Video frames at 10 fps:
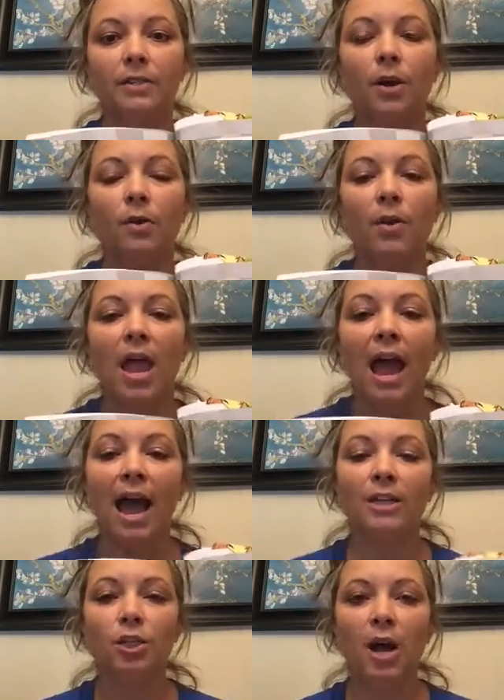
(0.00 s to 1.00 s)
So
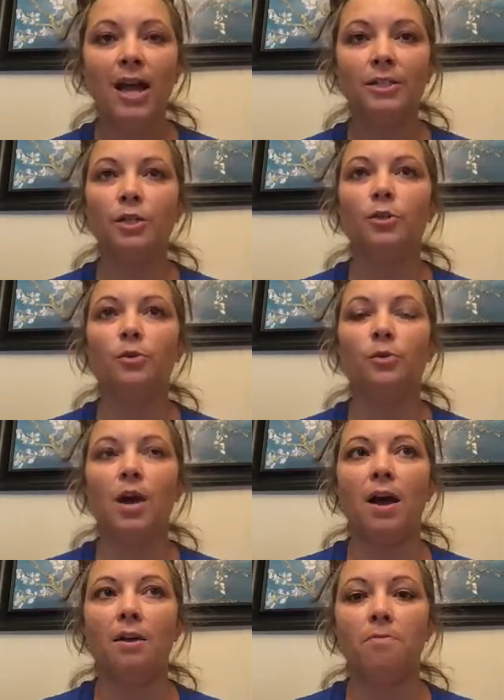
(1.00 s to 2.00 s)
I try to
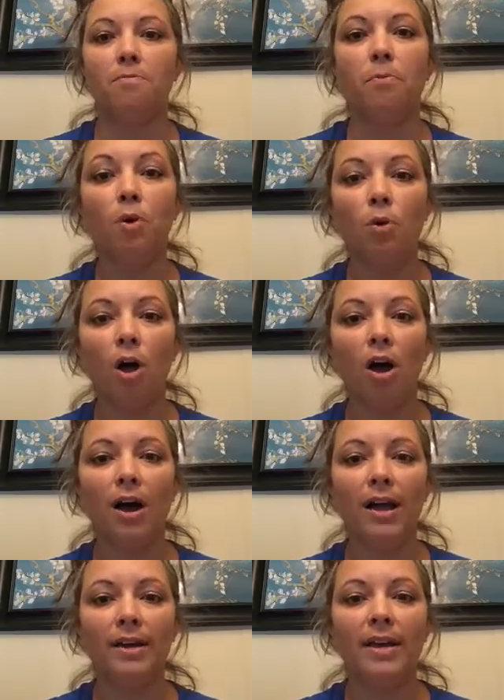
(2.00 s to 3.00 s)
pull
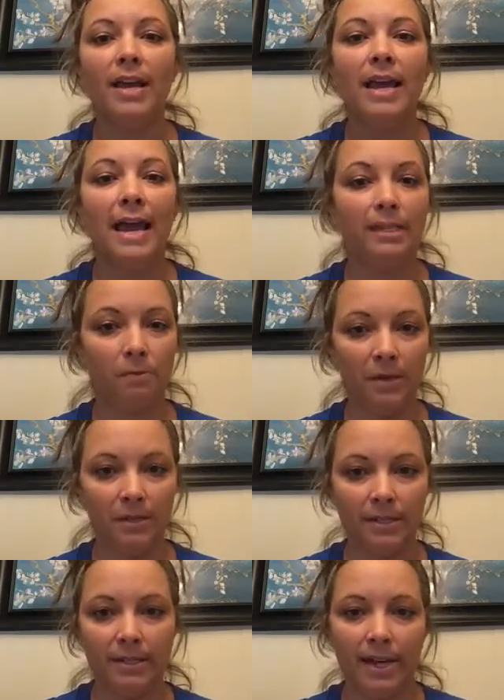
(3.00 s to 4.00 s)
on
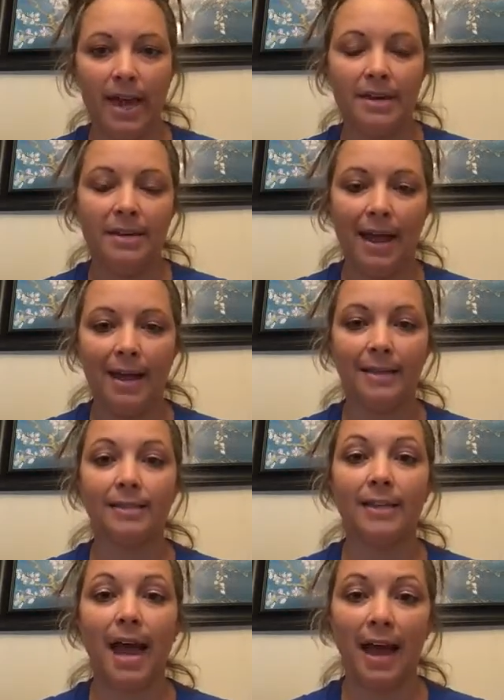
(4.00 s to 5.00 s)
experiences that Caden
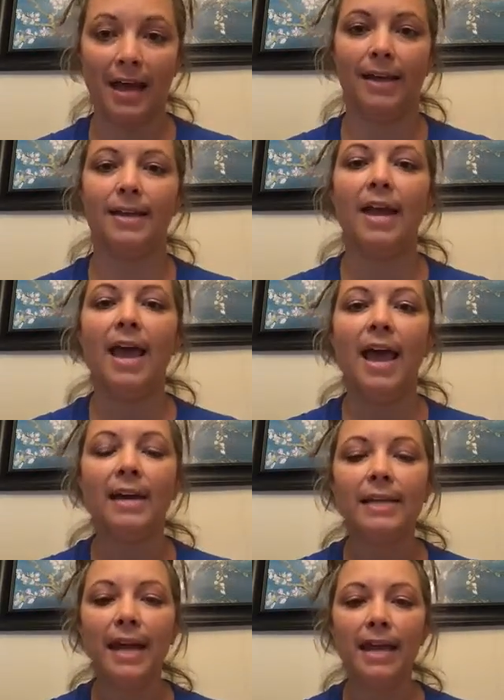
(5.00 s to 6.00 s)
has had,
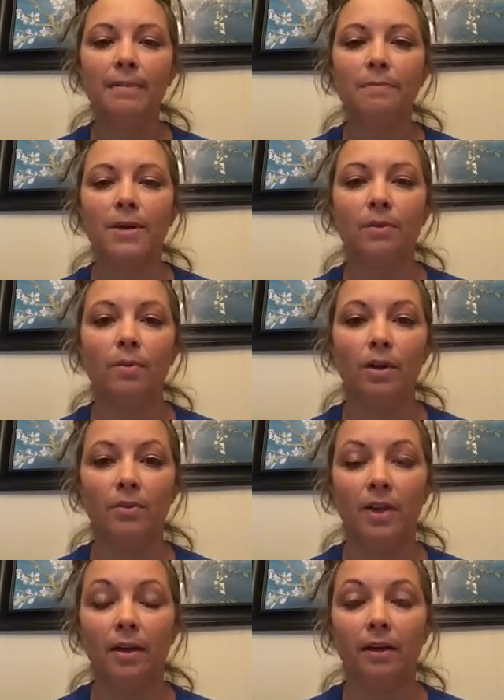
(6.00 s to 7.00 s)
and camping
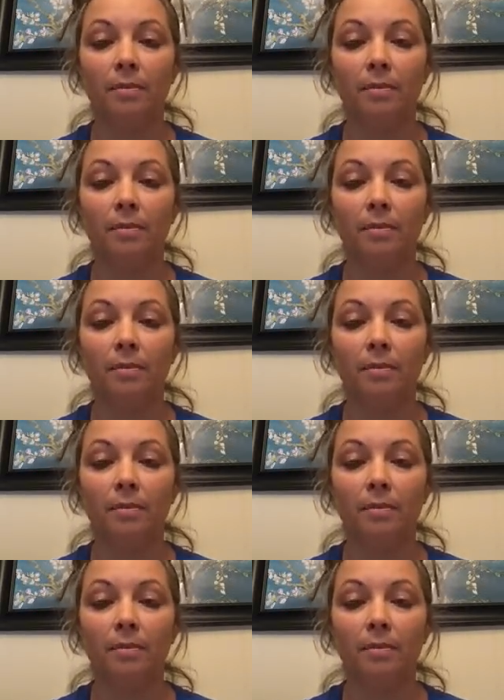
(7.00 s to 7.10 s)
with